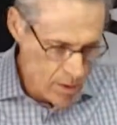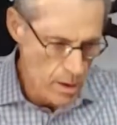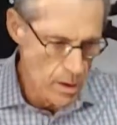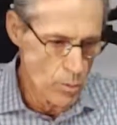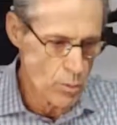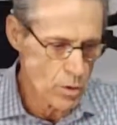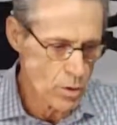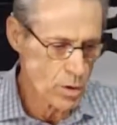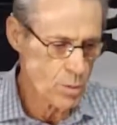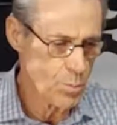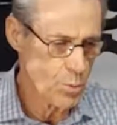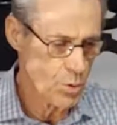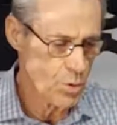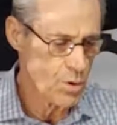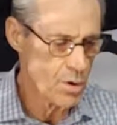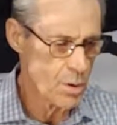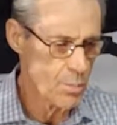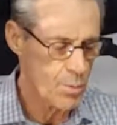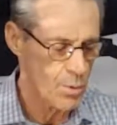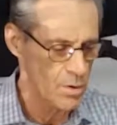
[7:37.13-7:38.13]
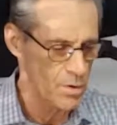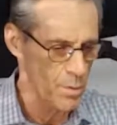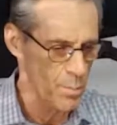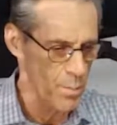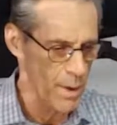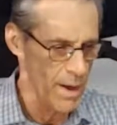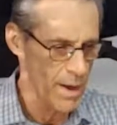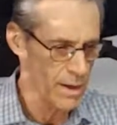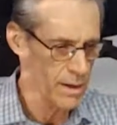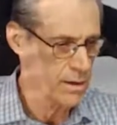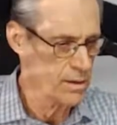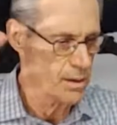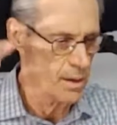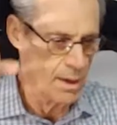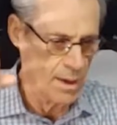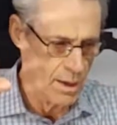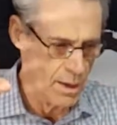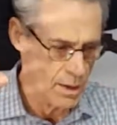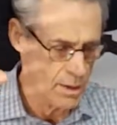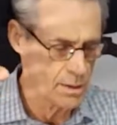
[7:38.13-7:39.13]
and we're going to put it up on the back of
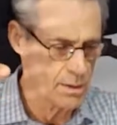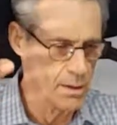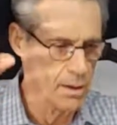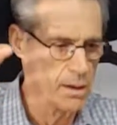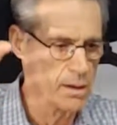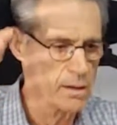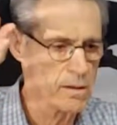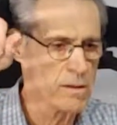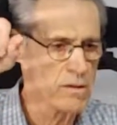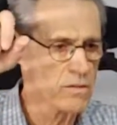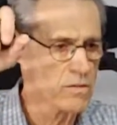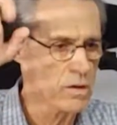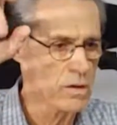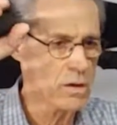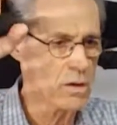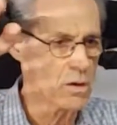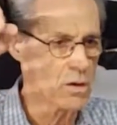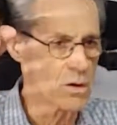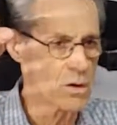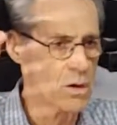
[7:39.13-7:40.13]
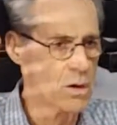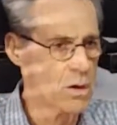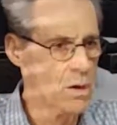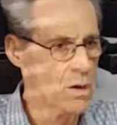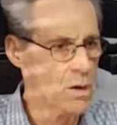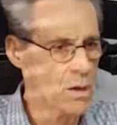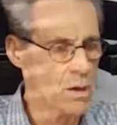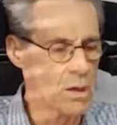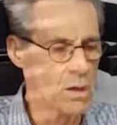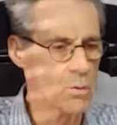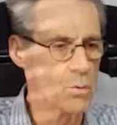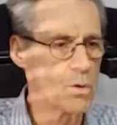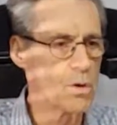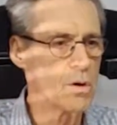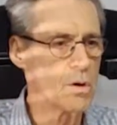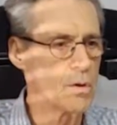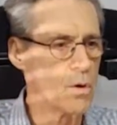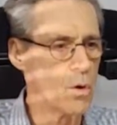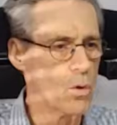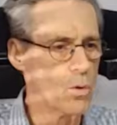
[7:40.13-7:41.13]
the head like this here, and we're
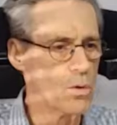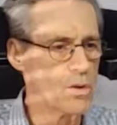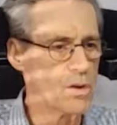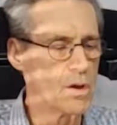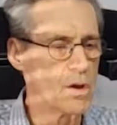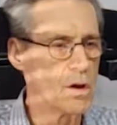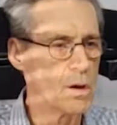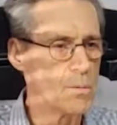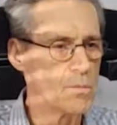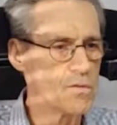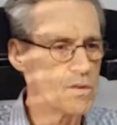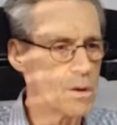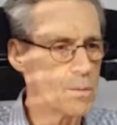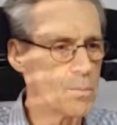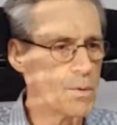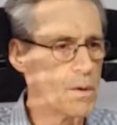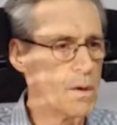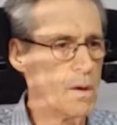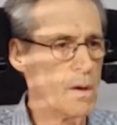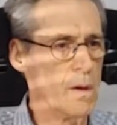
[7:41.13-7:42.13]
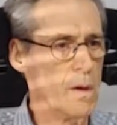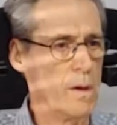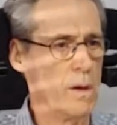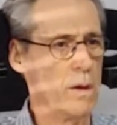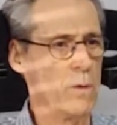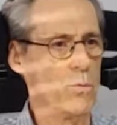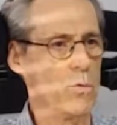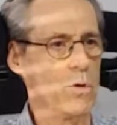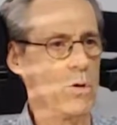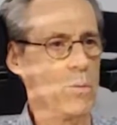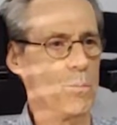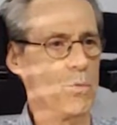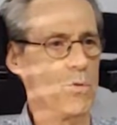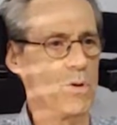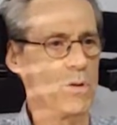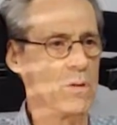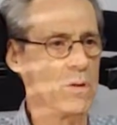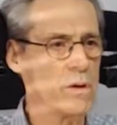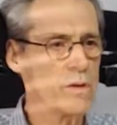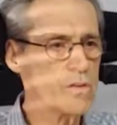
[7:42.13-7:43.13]
going to hold the arms up and we're going to
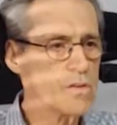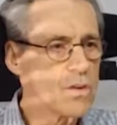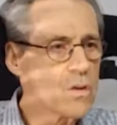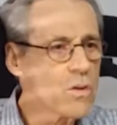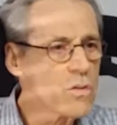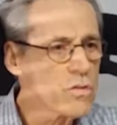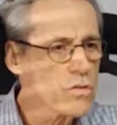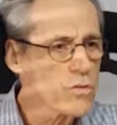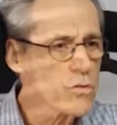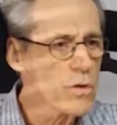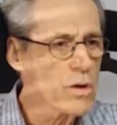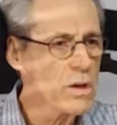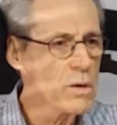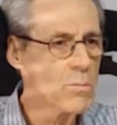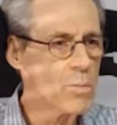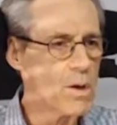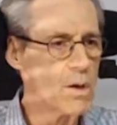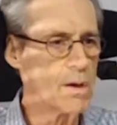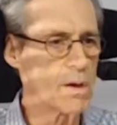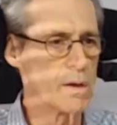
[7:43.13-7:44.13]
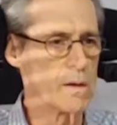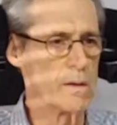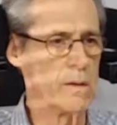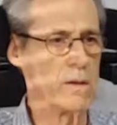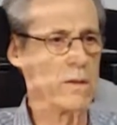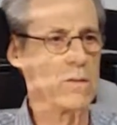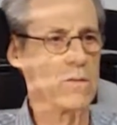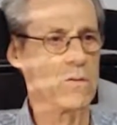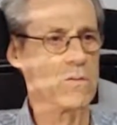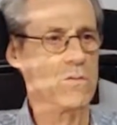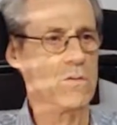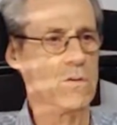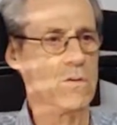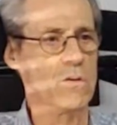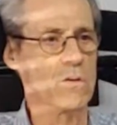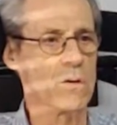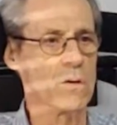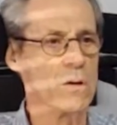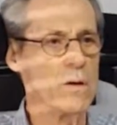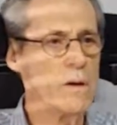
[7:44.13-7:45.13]
bring this straight back like this
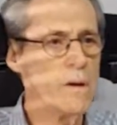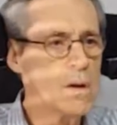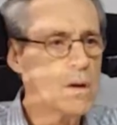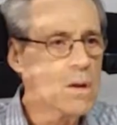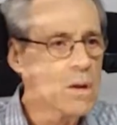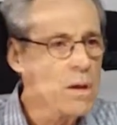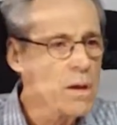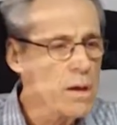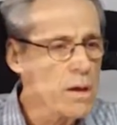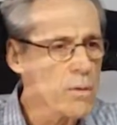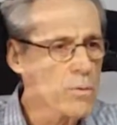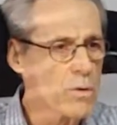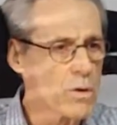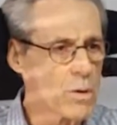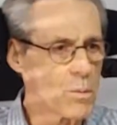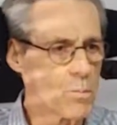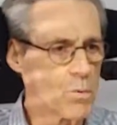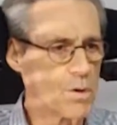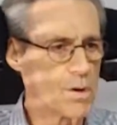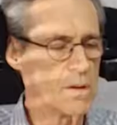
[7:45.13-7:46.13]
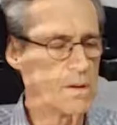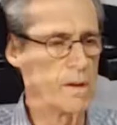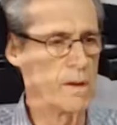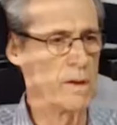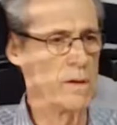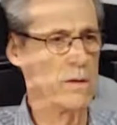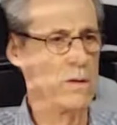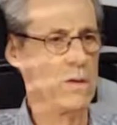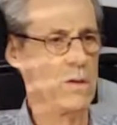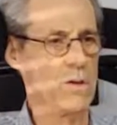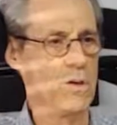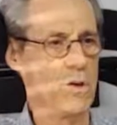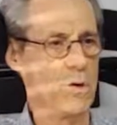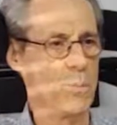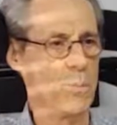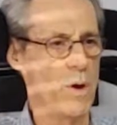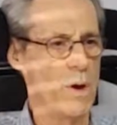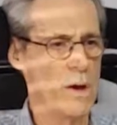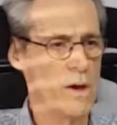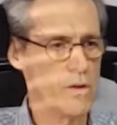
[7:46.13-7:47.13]
here, and we're going to bring that linear
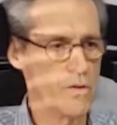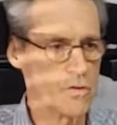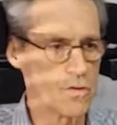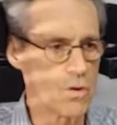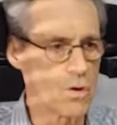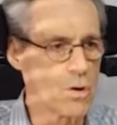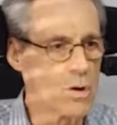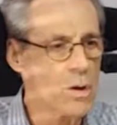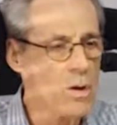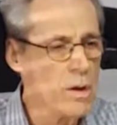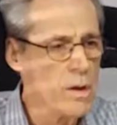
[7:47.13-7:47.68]
posture.